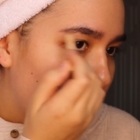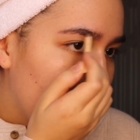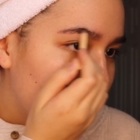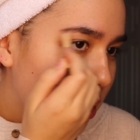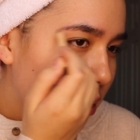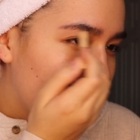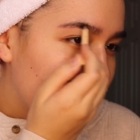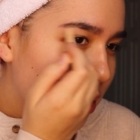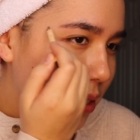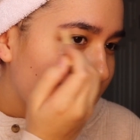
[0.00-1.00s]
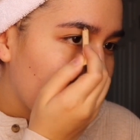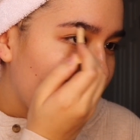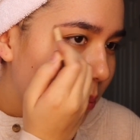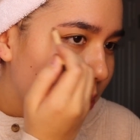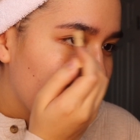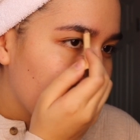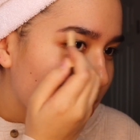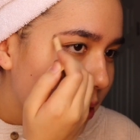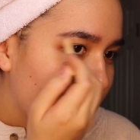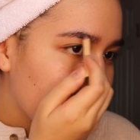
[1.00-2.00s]
I just thought I should say that
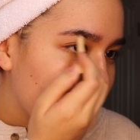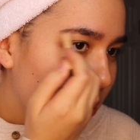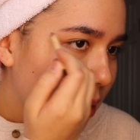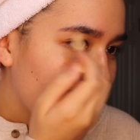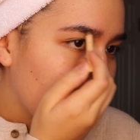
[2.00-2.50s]
because that is something